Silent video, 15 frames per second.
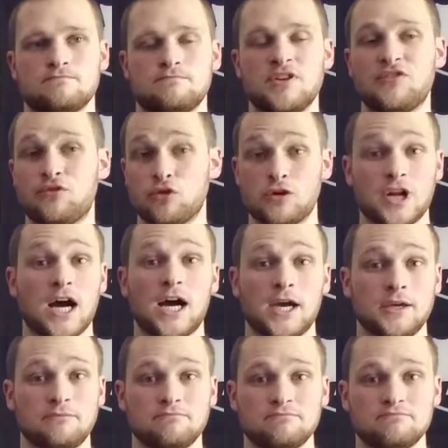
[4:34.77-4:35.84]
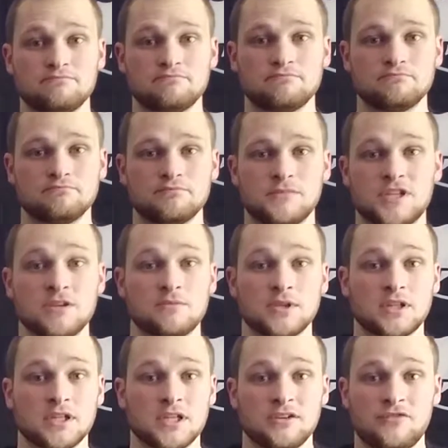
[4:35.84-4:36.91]
before dying,
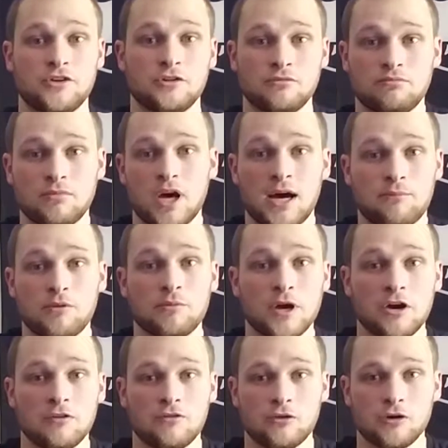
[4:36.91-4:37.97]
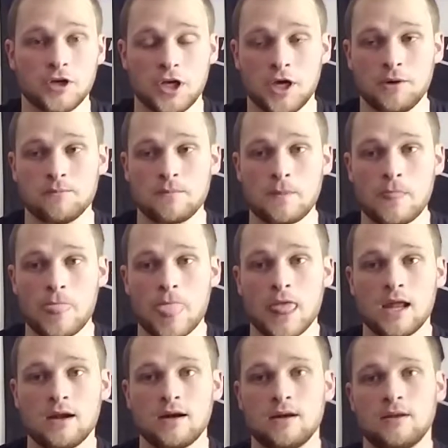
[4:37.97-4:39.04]
typically if you're not prepared for it, okay?
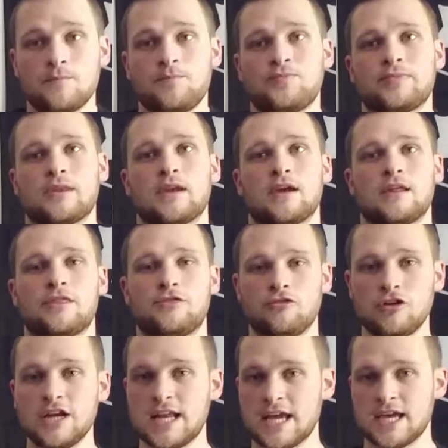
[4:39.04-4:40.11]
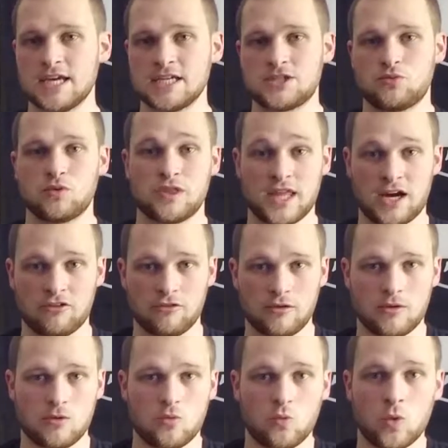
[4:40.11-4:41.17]
3 days without
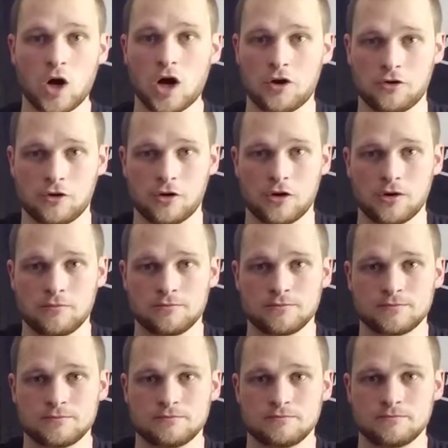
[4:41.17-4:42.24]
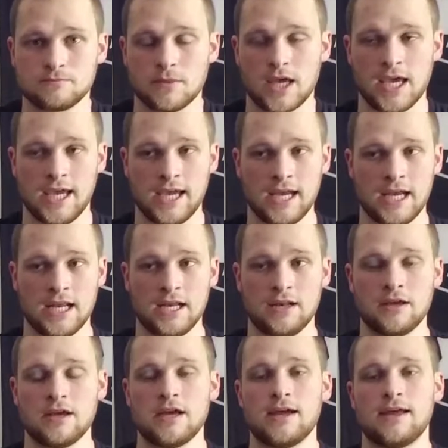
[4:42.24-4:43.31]
water,
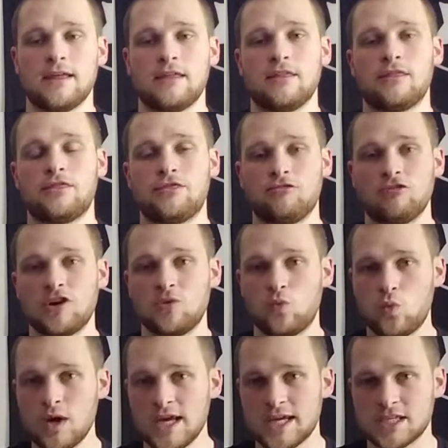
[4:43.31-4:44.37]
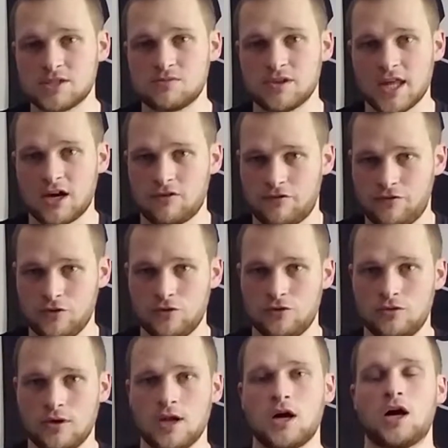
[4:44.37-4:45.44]
and 3 weeks without
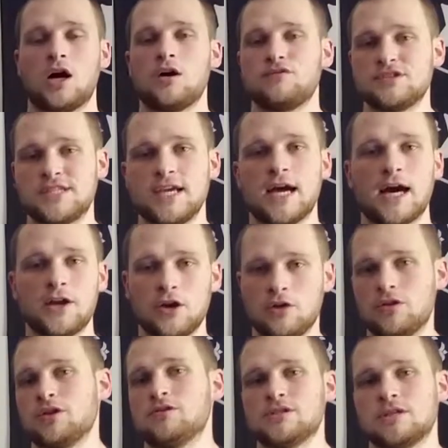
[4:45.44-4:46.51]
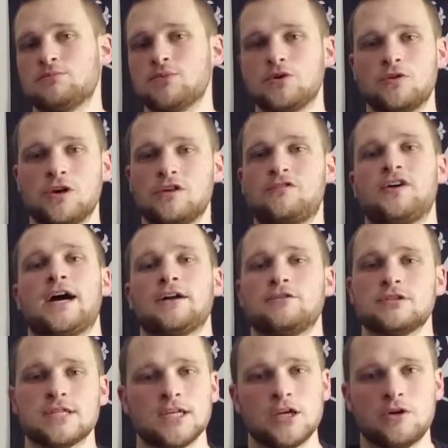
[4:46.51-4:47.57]
food. Obviously, I know there's a million
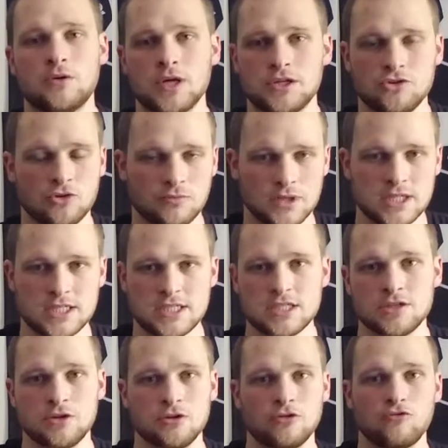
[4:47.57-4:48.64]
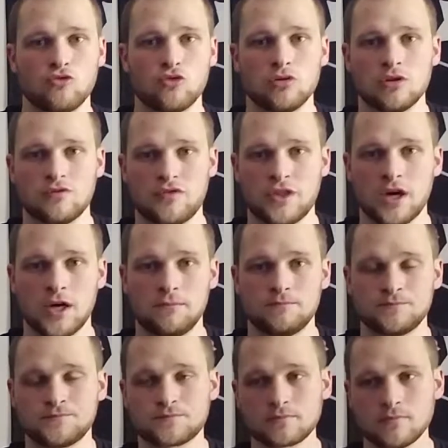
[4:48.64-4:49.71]
factors that go into it, but this is a good rule of thumb.